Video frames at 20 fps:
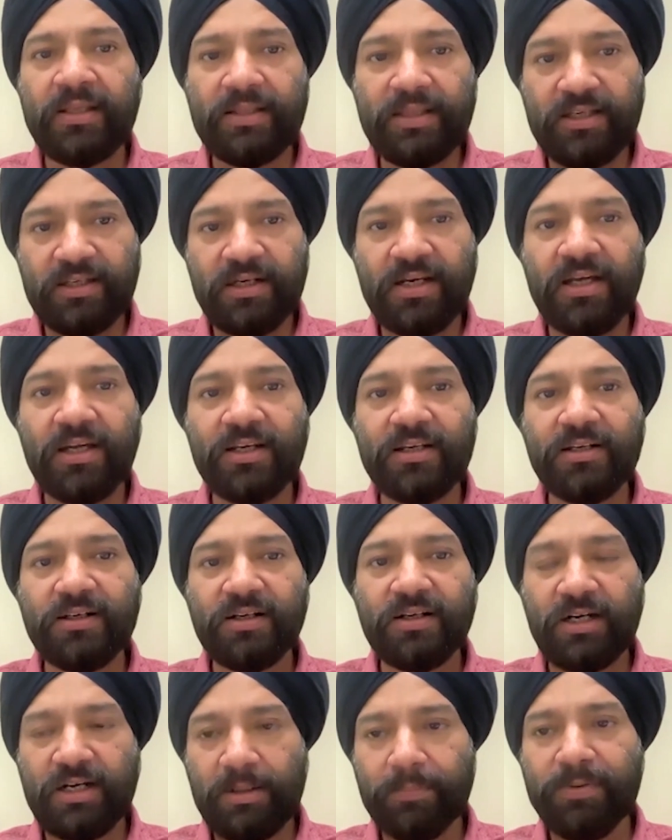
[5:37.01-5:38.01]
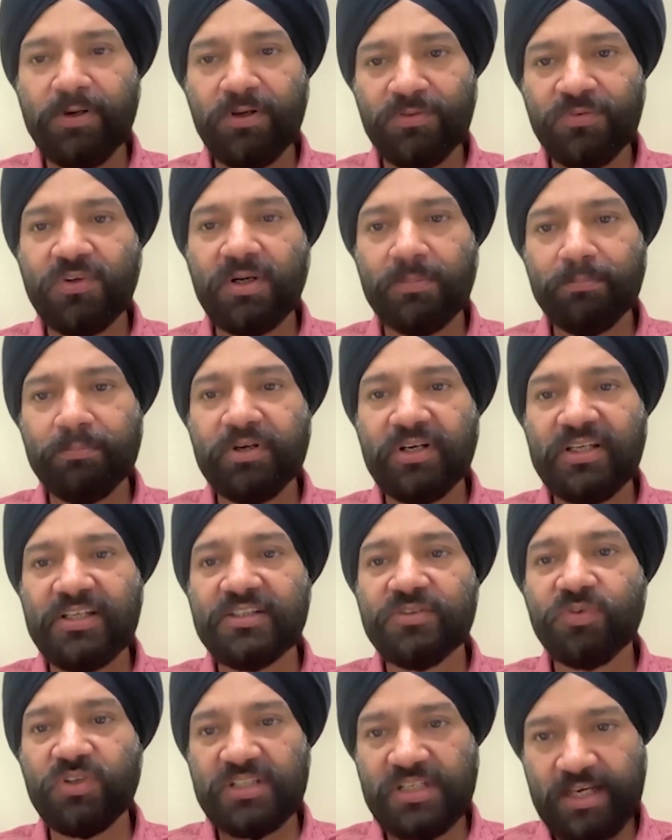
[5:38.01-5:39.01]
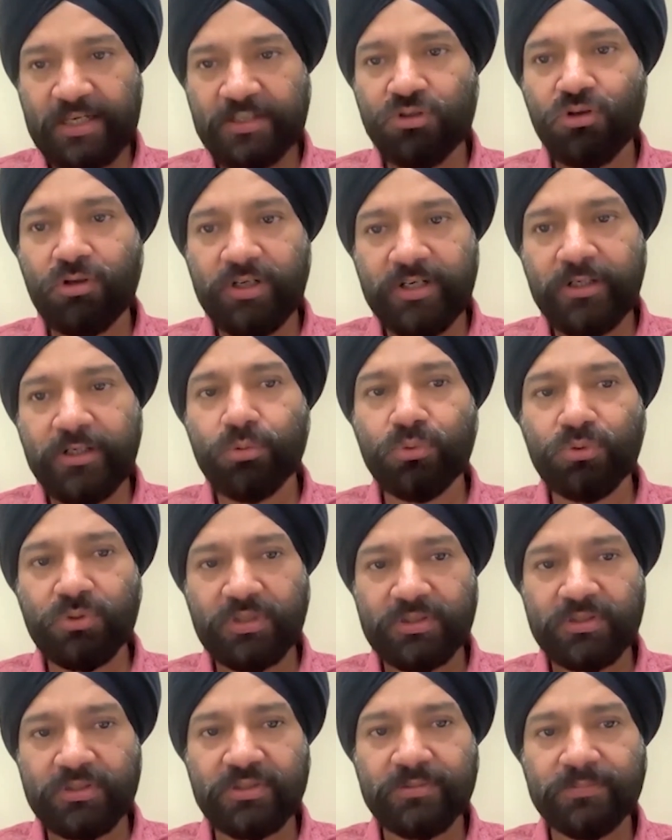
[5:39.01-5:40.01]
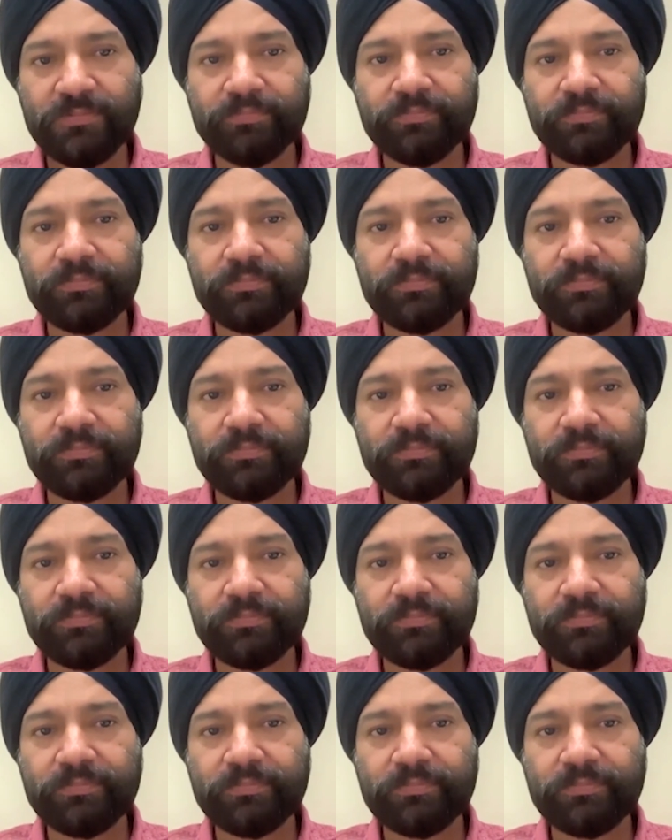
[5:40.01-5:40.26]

There are a couple of companies which actually do this.